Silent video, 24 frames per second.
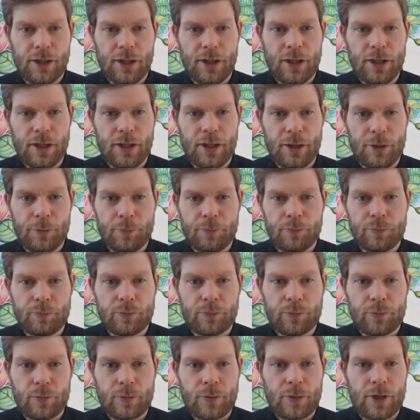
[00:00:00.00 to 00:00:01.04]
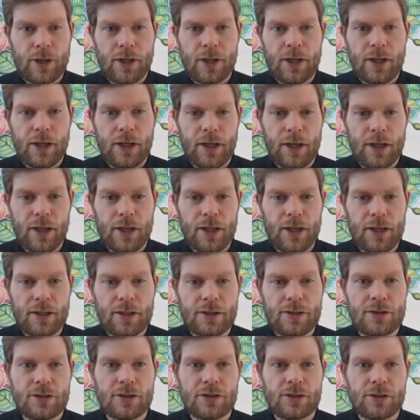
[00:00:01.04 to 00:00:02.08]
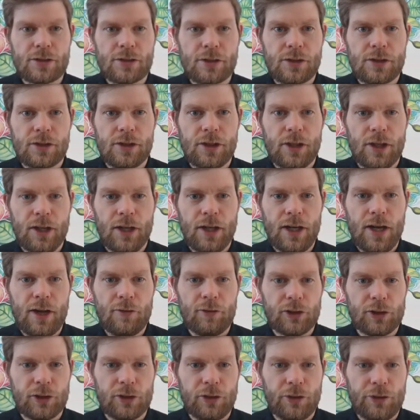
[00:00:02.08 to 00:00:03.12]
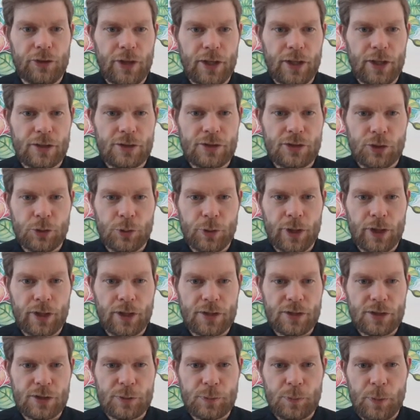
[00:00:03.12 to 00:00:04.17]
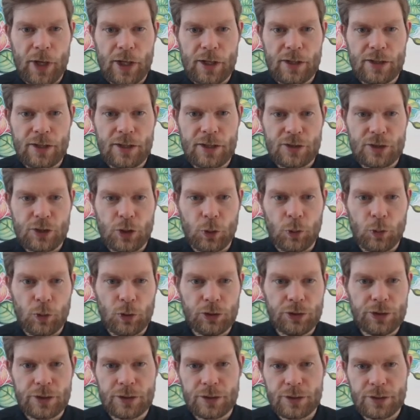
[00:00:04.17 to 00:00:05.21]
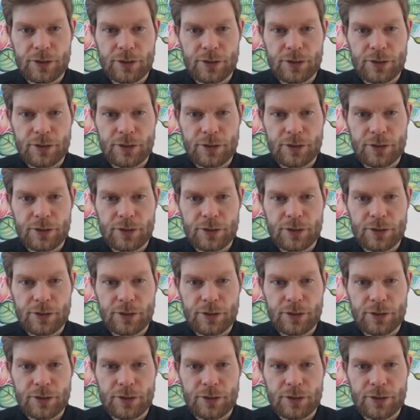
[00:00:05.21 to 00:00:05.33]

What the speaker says: and have a little thing so it can spend his gold,